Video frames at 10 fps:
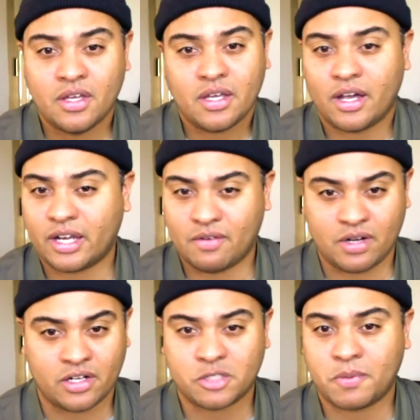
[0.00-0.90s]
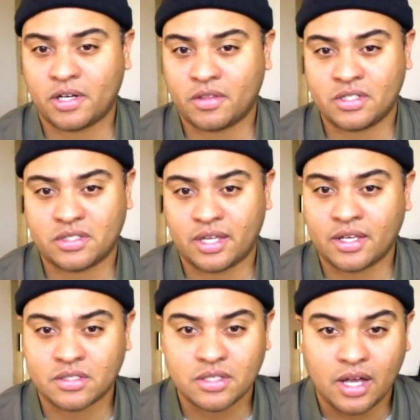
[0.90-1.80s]
Get ready to spend on these
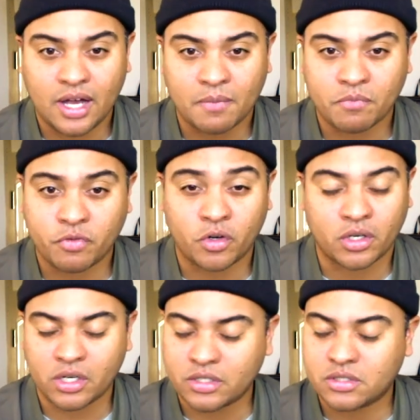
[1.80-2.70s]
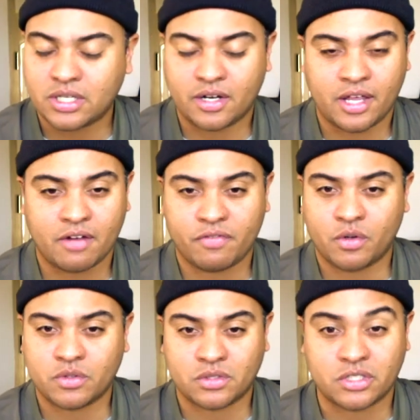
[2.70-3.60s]
things for a good set of
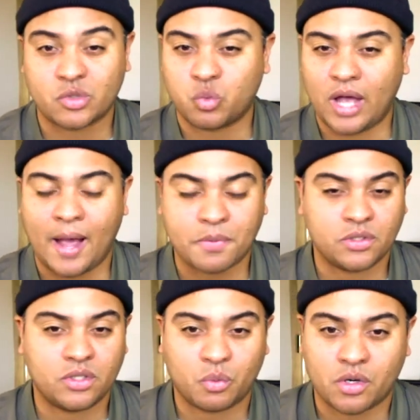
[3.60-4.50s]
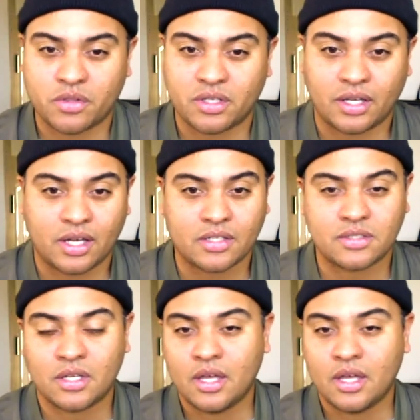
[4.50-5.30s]
headphones. It's just absolutely worth it, guys.